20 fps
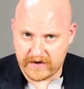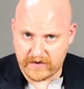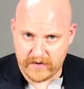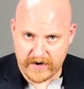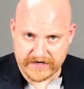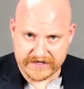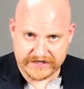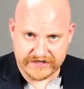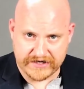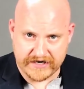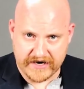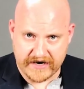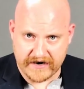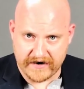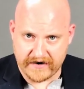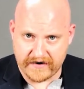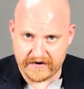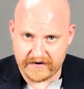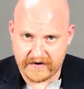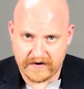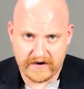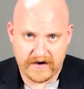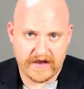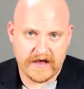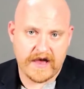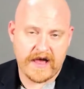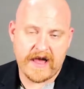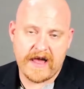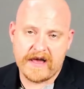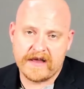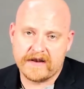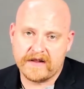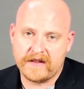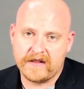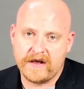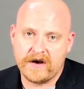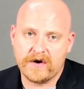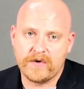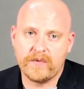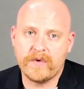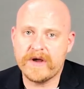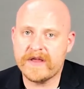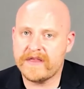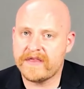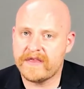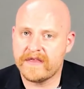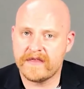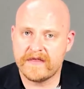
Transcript: questionnaire and along with